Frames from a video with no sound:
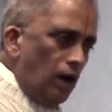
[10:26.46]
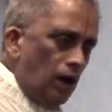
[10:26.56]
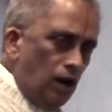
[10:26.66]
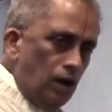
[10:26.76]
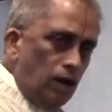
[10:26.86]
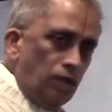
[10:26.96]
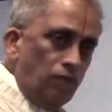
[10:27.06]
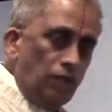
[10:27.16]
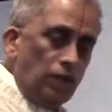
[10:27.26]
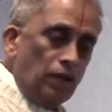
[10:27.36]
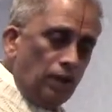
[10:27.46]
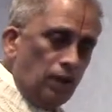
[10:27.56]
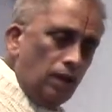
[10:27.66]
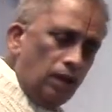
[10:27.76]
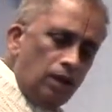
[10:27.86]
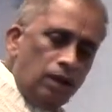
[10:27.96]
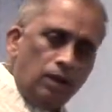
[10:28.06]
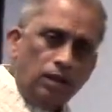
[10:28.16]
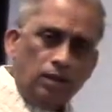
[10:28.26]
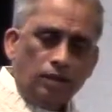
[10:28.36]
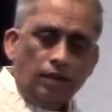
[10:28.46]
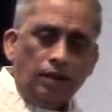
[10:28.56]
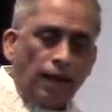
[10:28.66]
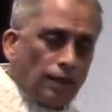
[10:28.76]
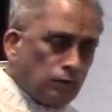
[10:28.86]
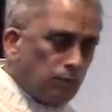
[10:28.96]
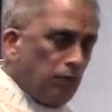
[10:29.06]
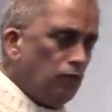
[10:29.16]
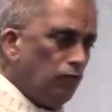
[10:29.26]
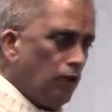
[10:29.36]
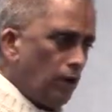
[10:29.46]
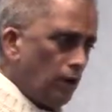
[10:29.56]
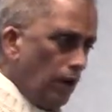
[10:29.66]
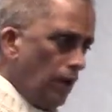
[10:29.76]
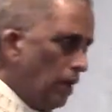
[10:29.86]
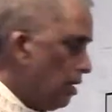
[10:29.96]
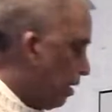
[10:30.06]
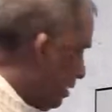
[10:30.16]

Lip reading: And when the gasping for air